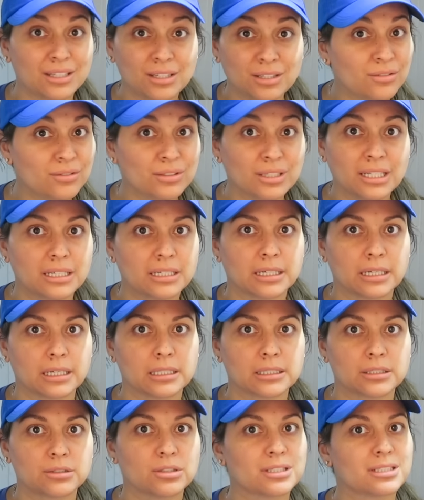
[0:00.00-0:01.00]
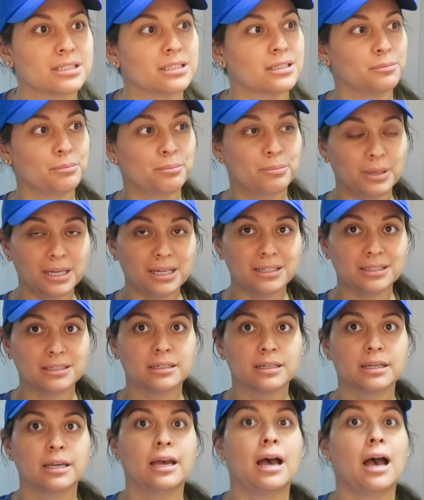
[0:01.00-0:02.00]
that you don't need an electrician, but
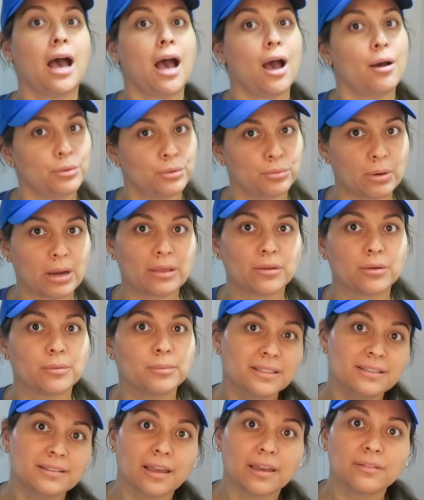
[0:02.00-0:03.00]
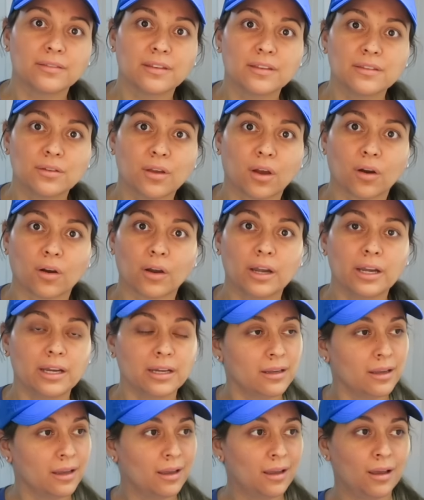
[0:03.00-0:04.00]
I would rather be safe than
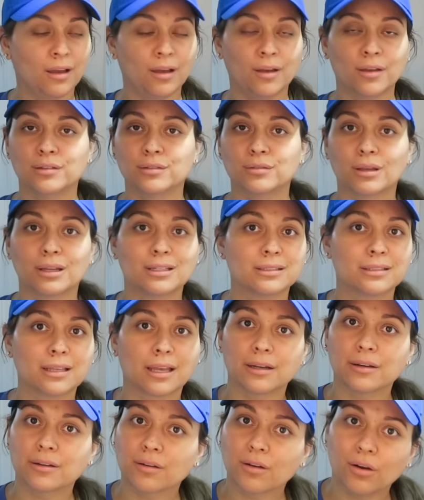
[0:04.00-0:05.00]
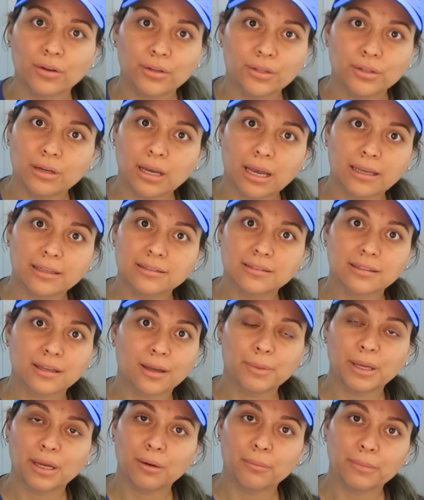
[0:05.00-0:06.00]
sorry. So I decided to call you guys to
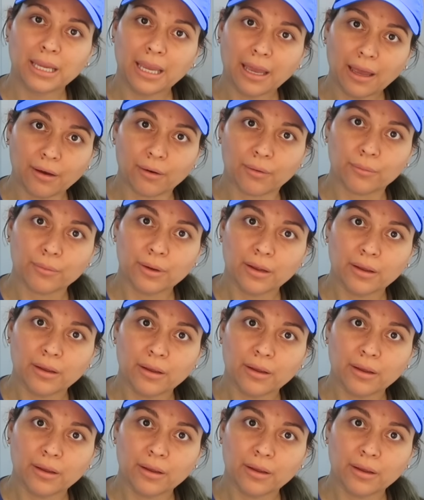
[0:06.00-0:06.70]
come help me out.